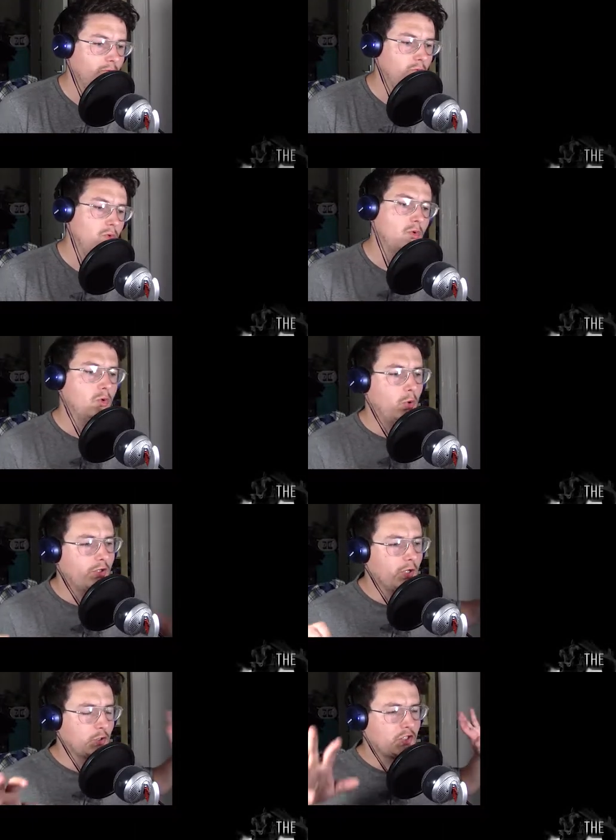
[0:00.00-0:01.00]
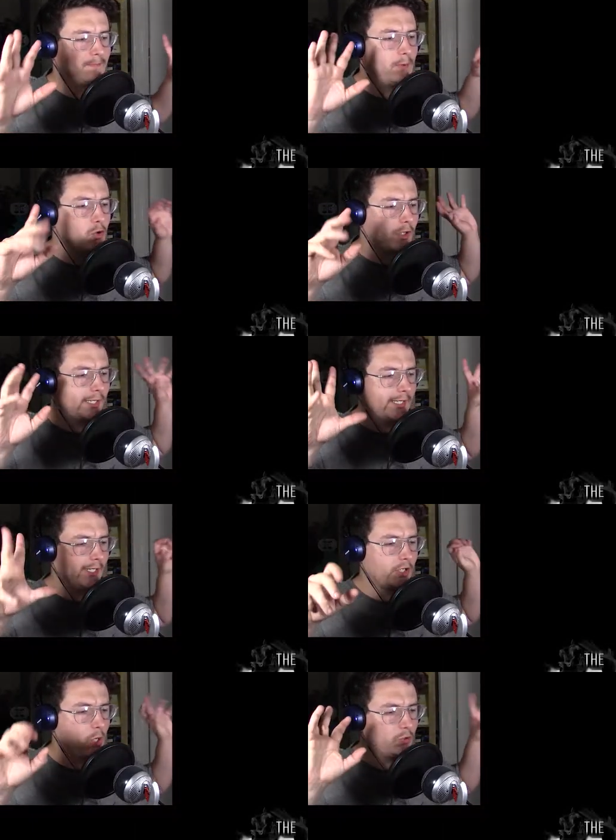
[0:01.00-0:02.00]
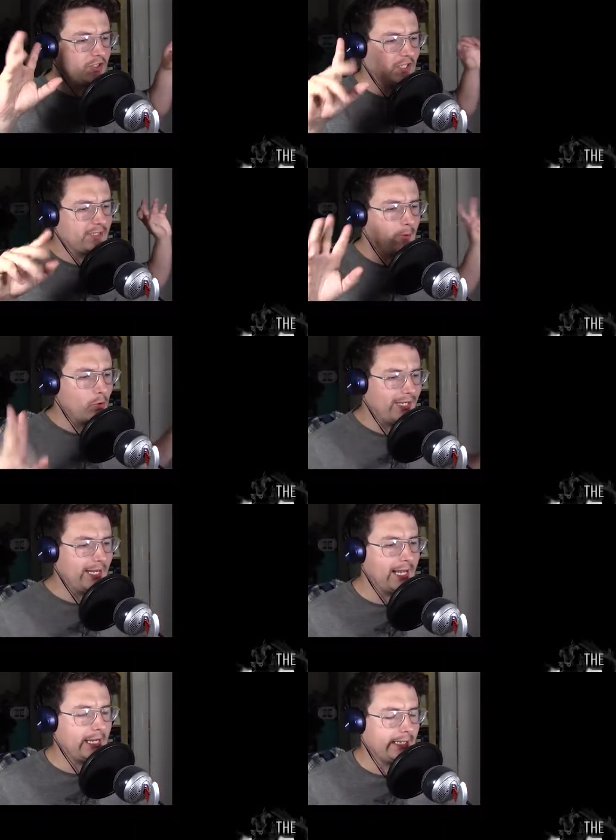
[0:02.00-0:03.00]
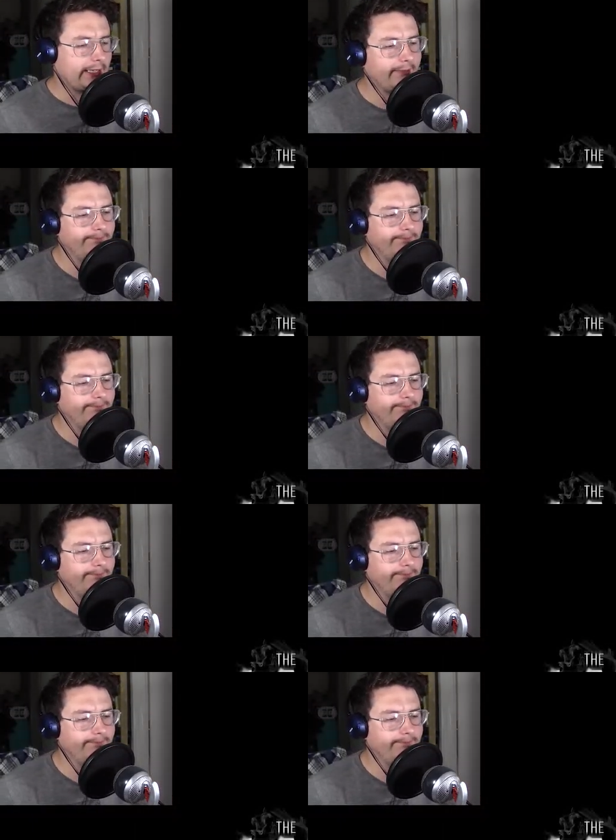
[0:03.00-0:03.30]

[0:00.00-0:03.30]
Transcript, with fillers: Ooh, it's all spooky and ghosty, smoky-like!